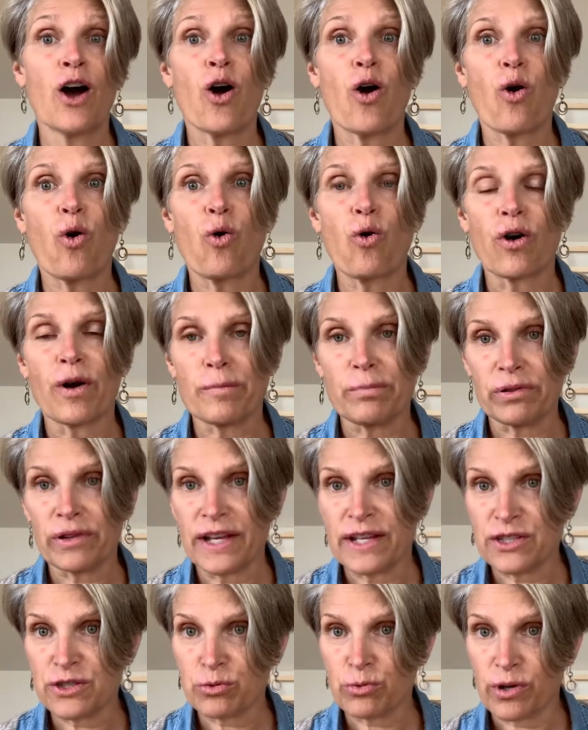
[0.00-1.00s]
or a
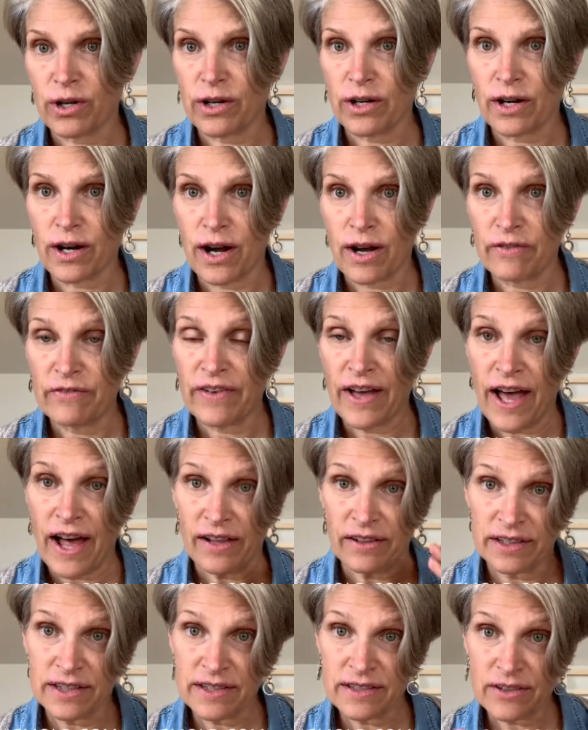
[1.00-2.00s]
place where
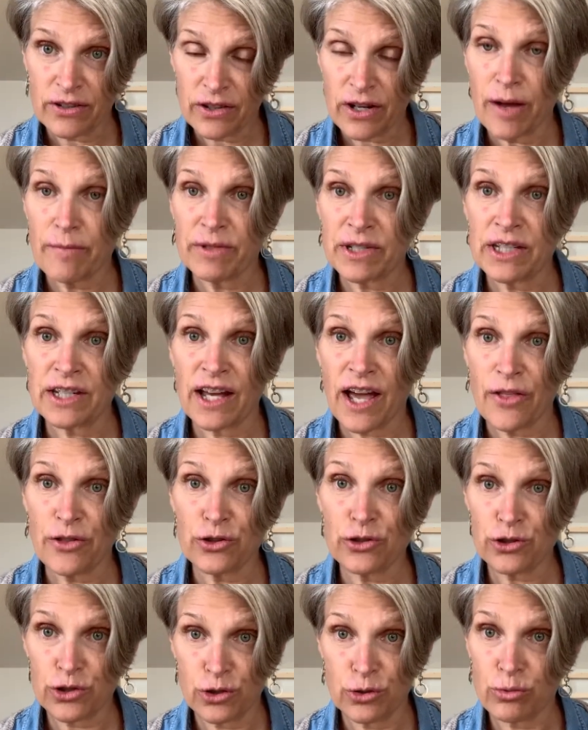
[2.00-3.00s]
valleys are coming
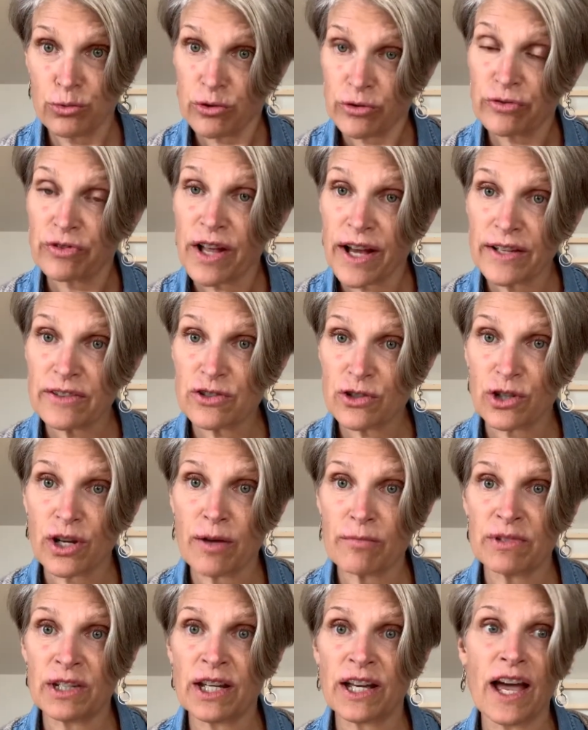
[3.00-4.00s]
together, 2 roof lines are
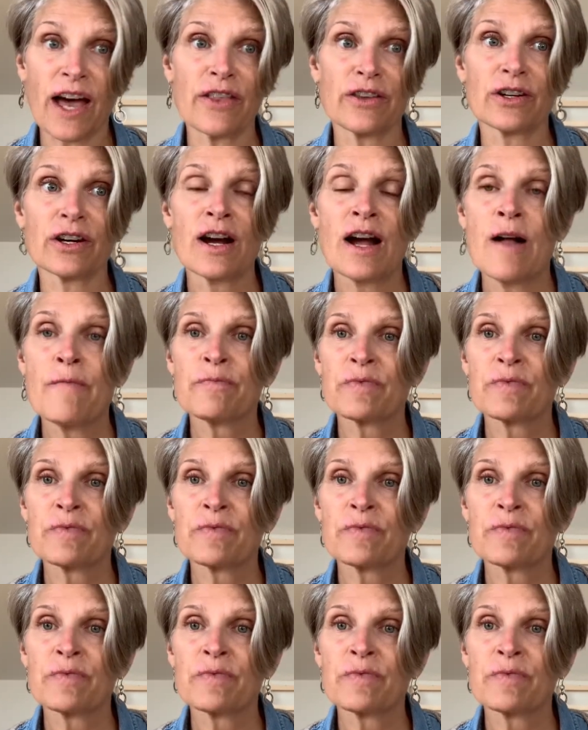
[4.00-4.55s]
coming together,